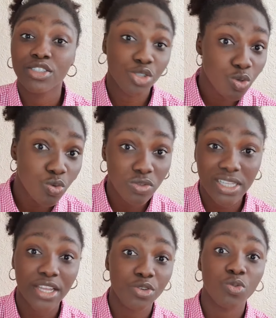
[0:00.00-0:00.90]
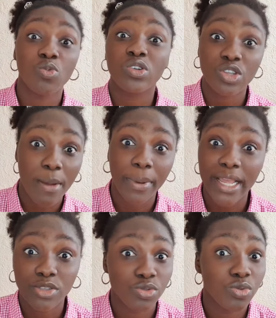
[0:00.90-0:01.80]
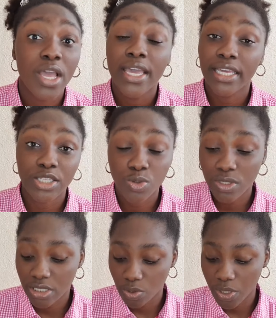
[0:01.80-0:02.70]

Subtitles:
schools that you want to apply to in Sweden.